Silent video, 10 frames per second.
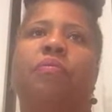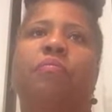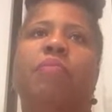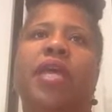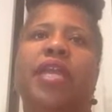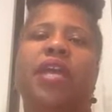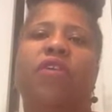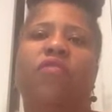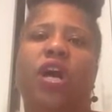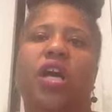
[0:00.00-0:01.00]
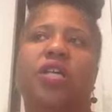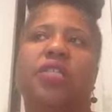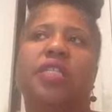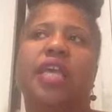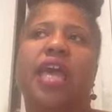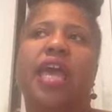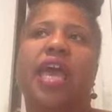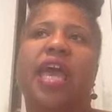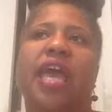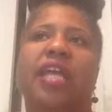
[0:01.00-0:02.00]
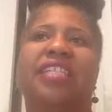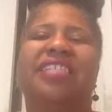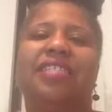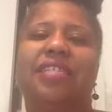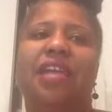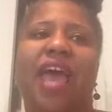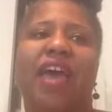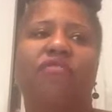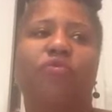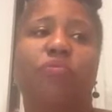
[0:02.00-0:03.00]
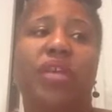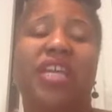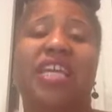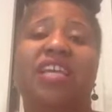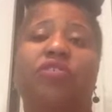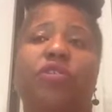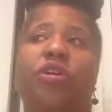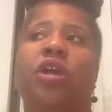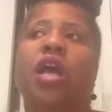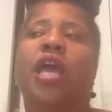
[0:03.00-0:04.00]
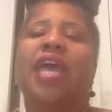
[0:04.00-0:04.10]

many of us have been either